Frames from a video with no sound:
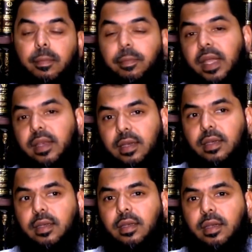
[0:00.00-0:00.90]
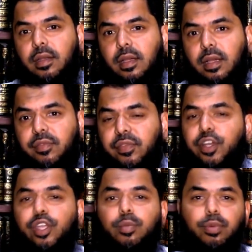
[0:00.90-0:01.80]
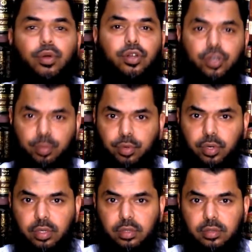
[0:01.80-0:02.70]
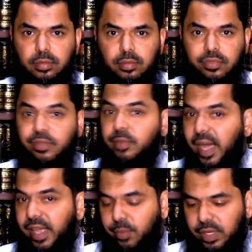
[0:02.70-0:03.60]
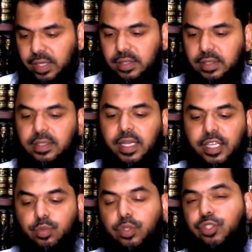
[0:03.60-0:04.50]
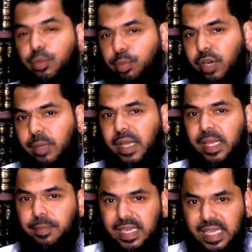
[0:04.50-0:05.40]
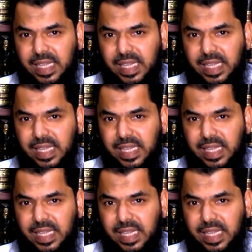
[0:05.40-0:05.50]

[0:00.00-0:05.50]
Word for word: But a very important report from eyewitnesses is what's reported by Ibn